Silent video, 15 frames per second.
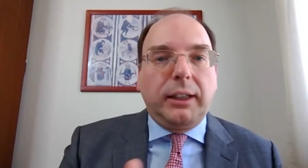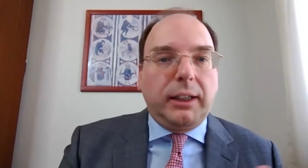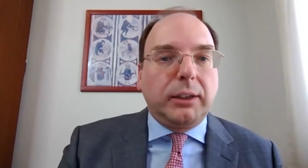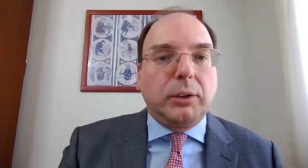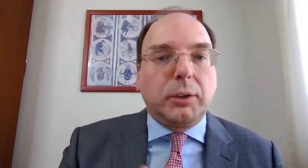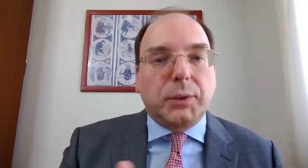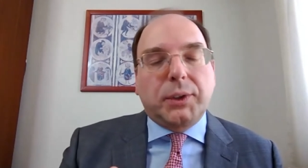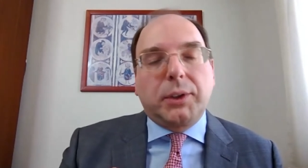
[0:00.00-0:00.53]

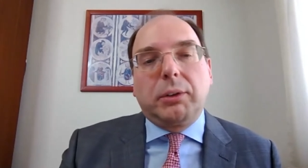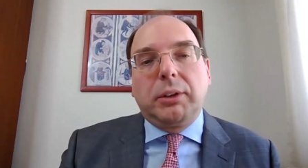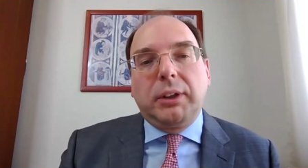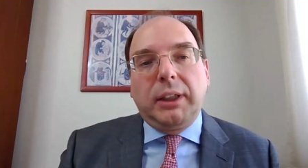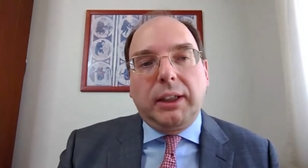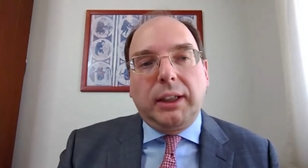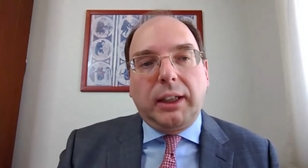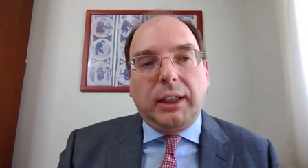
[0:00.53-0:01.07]
and also
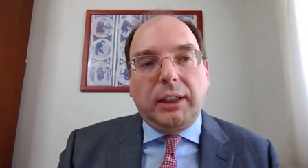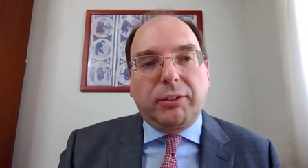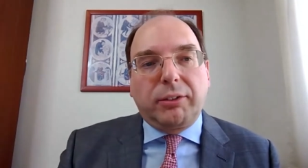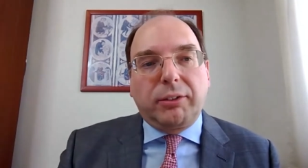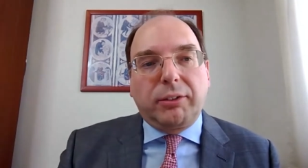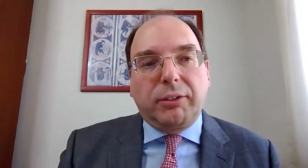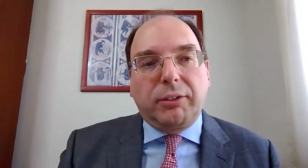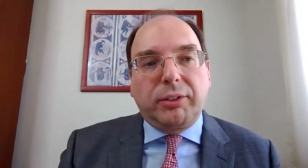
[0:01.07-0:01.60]

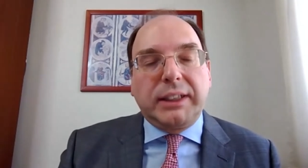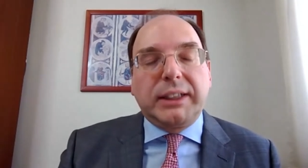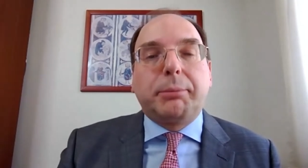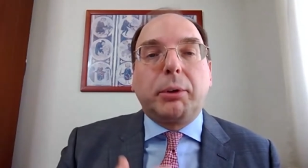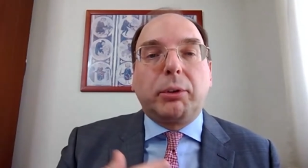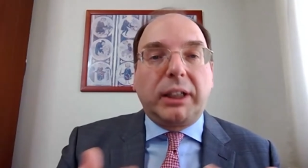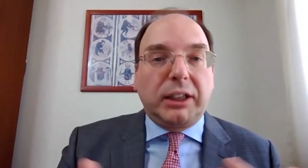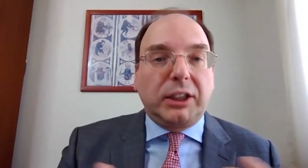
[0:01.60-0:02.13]

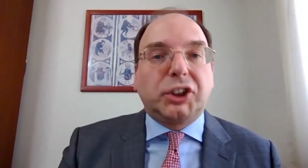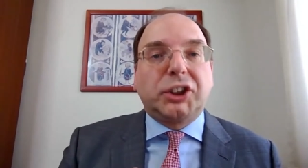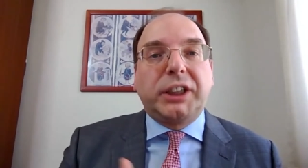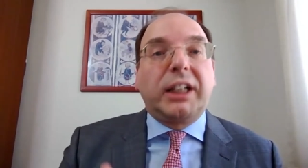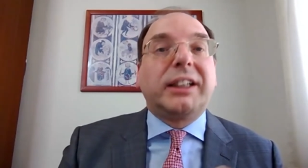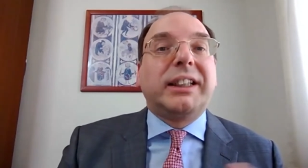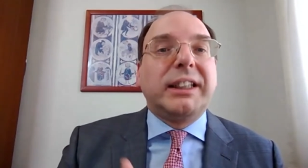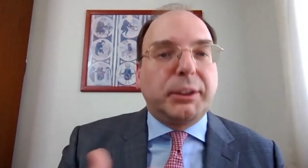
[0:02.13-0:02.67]

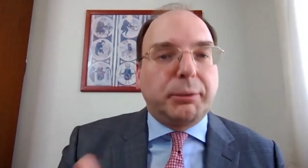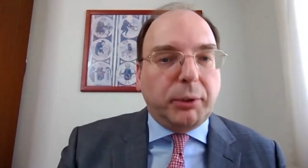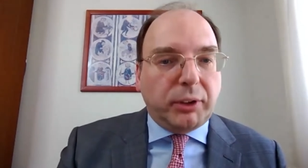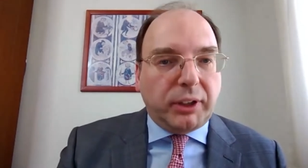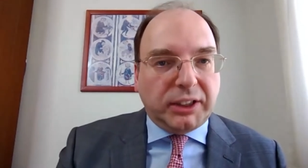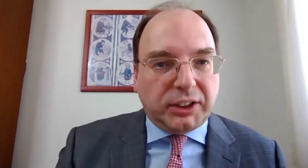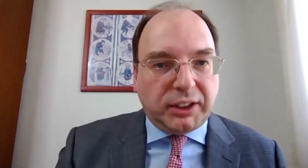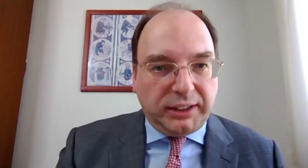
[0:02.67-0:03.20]
shared
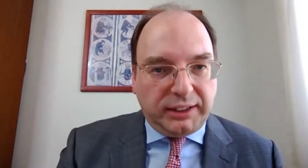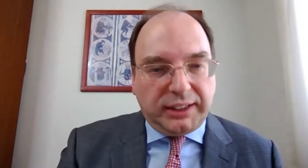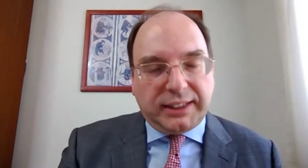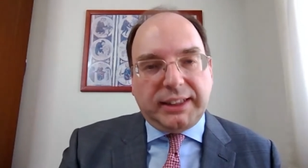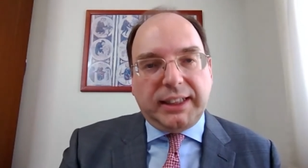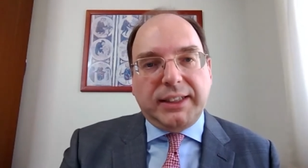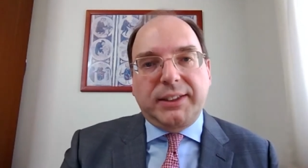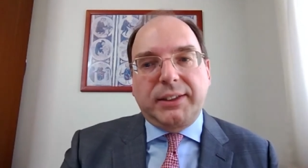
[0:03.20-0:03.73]
inspiration in a
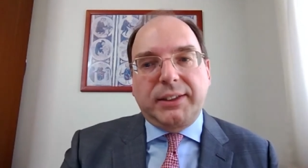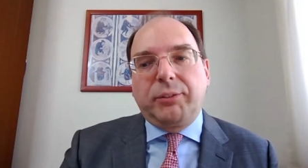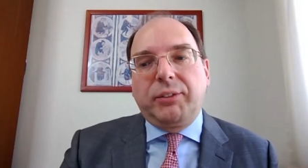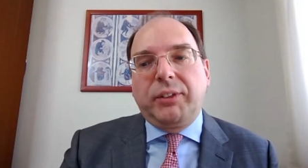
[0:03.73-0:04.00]
sense.